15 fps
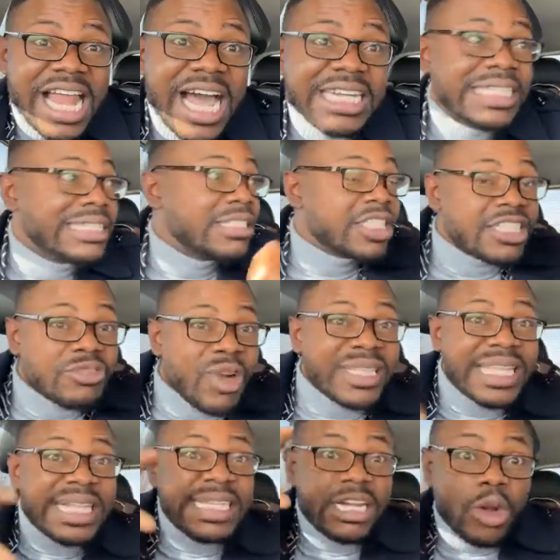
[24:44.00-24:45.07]
the land,
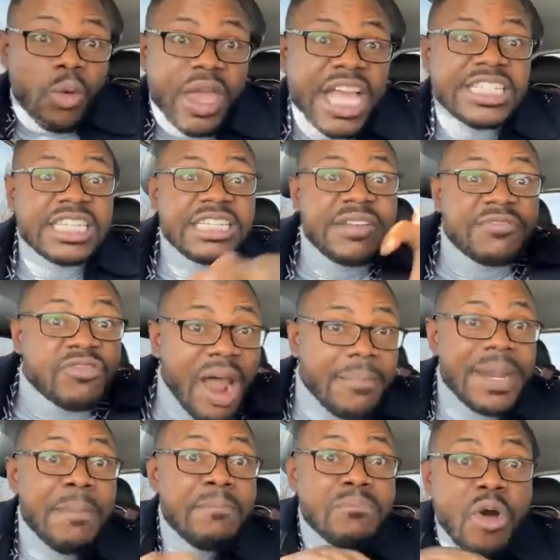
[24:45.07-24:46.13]
strategic locations, they
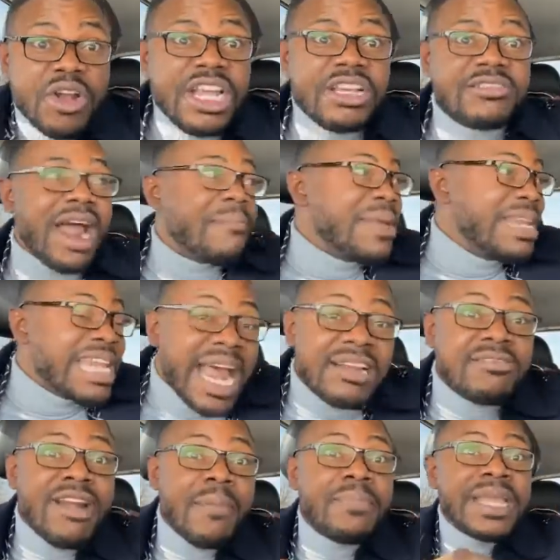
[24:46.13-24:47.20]
grab the money grabbing,
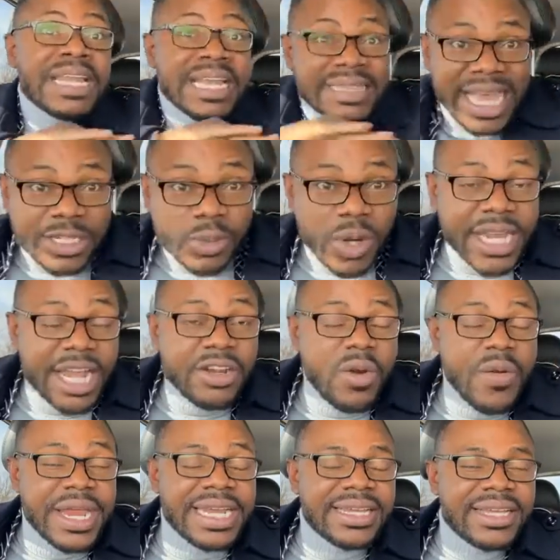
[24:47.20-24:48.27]
land grabbing. That's what they're
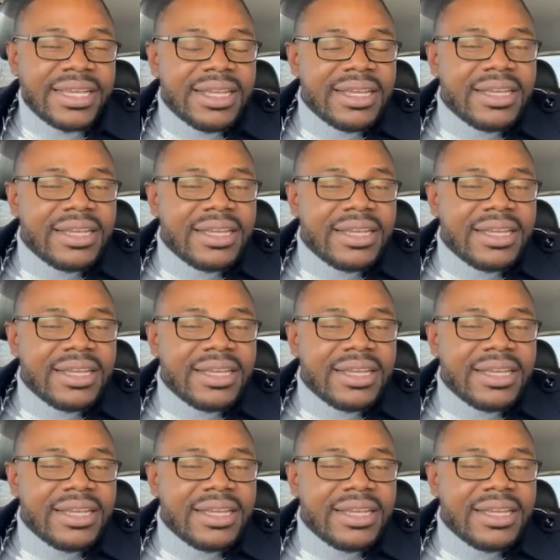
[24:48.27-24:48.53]
doing.